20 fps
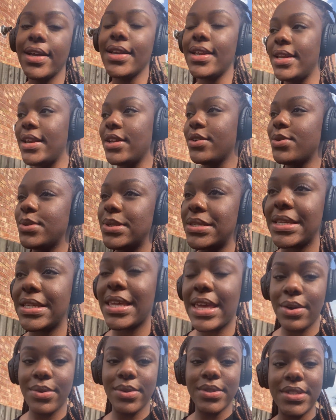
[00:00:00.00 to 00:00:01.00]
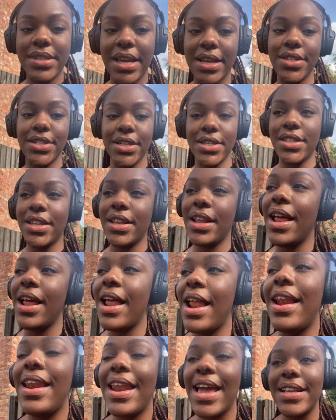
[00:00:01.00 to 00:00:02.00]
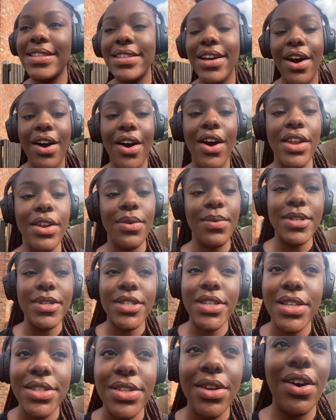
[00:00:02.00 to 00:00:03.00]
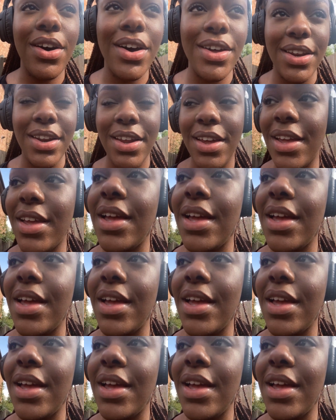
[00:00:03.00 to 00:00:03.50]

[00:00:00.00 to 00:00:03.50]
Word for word: clinical skills session later on, which is on